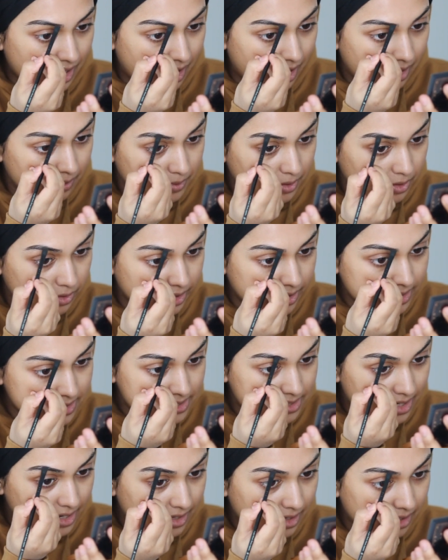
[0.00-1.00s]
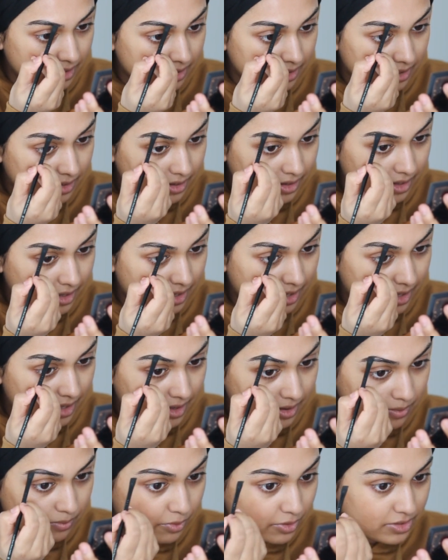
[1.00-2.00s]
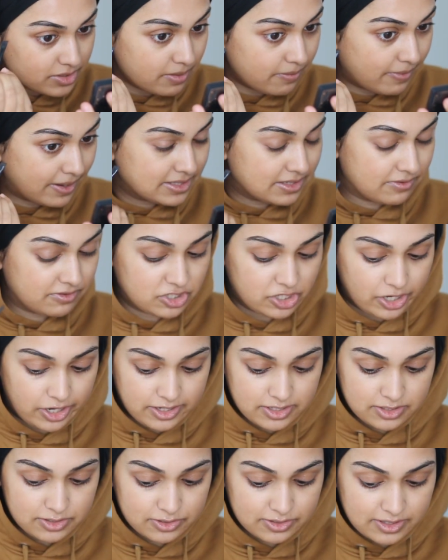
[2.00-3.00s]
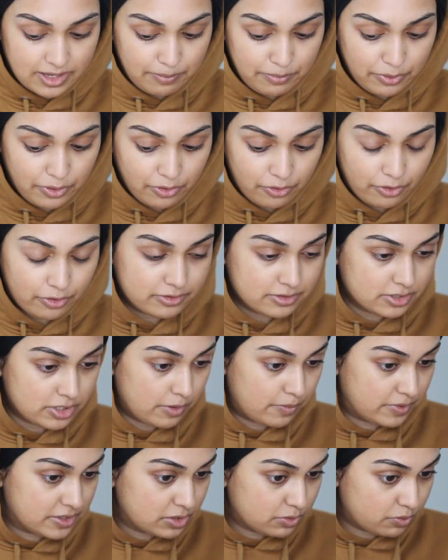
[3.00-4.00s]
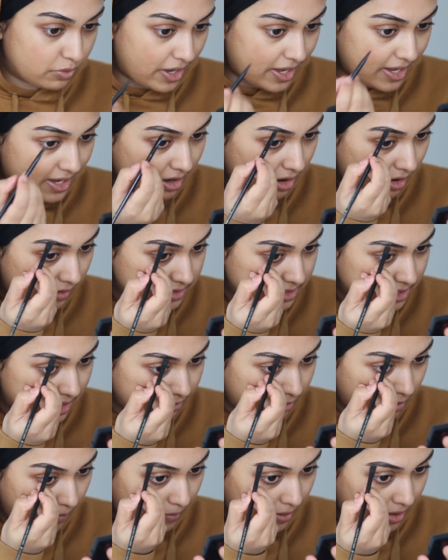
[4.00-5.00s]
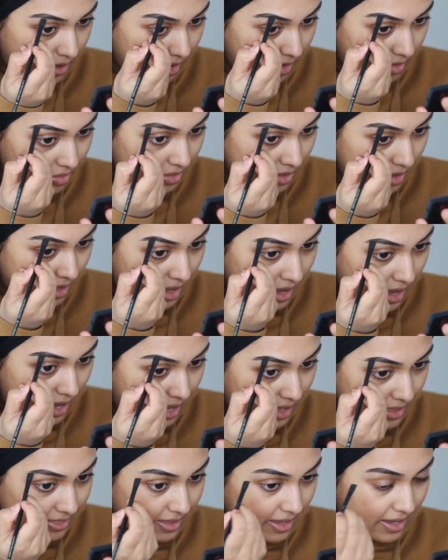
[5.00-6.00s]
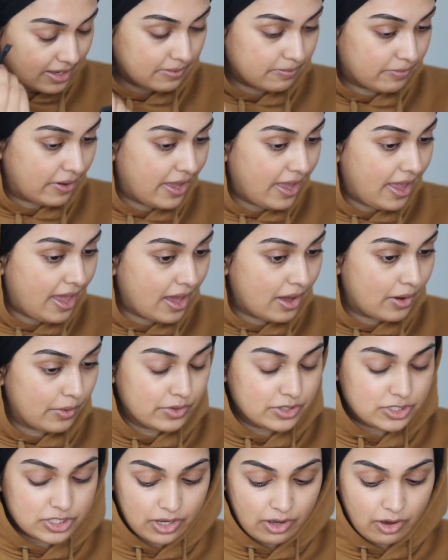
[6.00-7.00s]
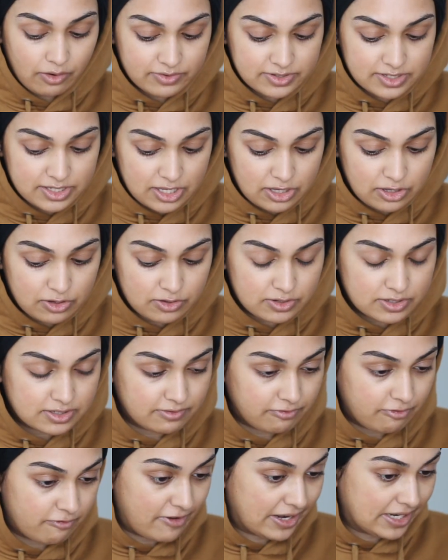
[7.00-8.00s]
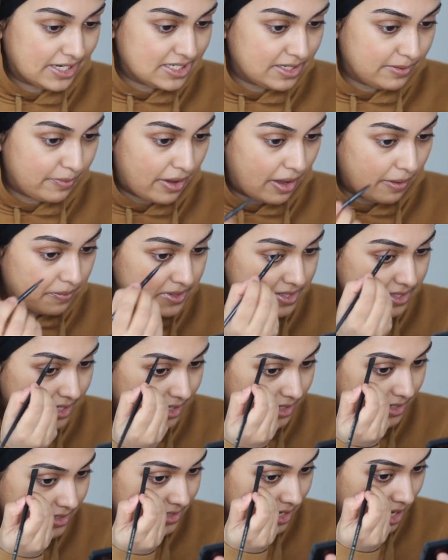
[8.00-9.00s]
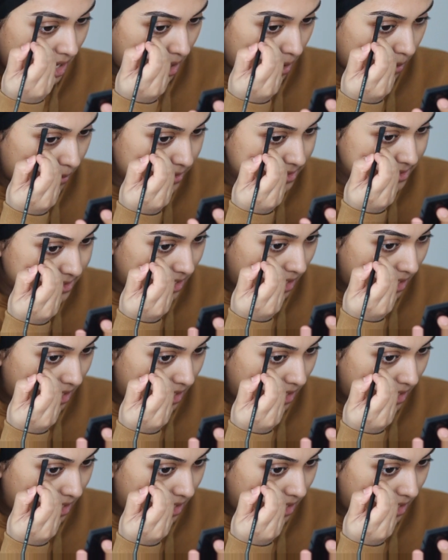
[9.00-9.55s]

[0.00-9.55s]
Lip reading: I'll be honest, like, it was a massive change because I put on so much weight after giving birth, and then my hair, which I obviously used for vanity purposes, was